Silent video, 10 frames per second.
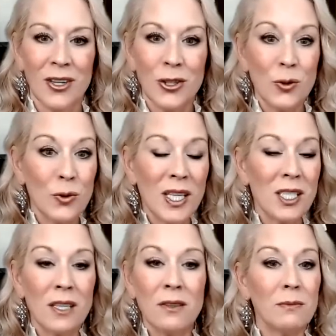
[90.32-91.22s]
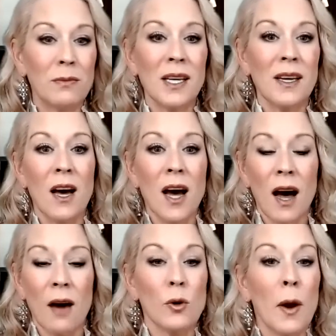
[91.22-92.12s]
you need to be
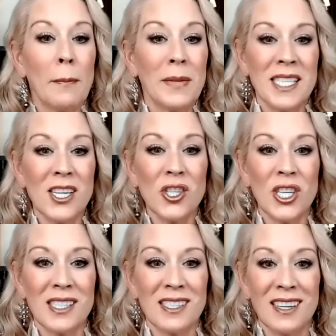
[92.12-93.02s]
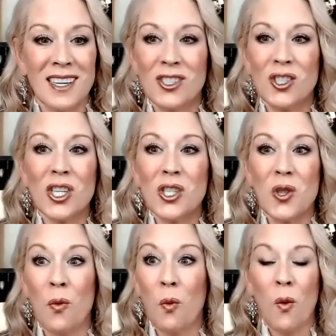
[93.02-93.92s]
repetitious. It's just
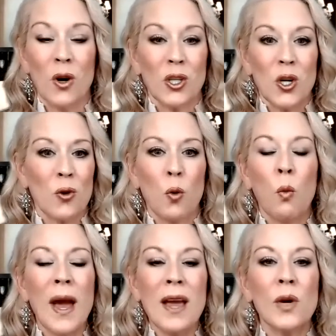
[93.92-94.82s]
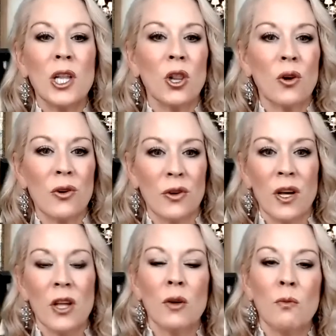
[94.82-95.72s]
the way we learn.
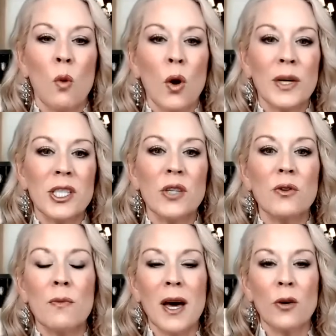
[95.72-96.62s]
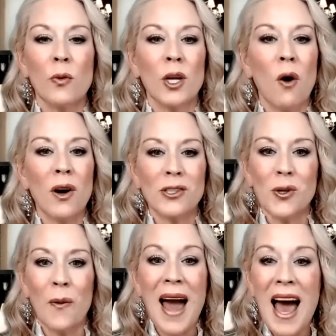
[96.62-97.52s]
The more we do, the better we are.
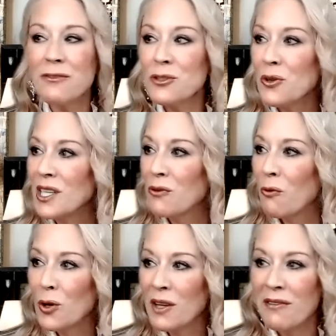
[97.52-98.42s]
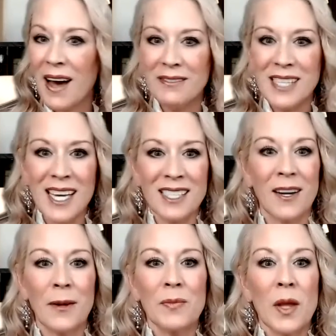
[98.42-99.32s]
So after these 45 days,
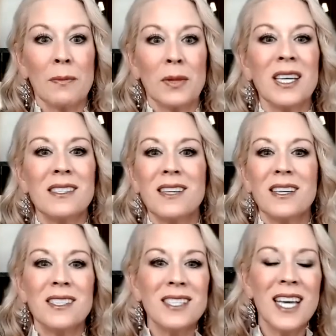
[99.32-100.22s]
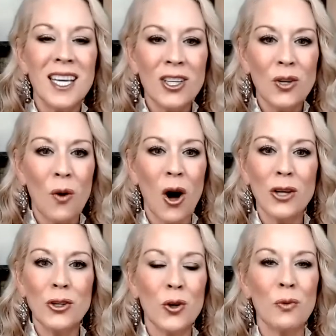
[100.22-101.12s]
please continue
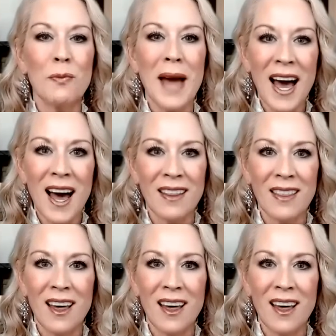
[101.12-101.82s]
on your path,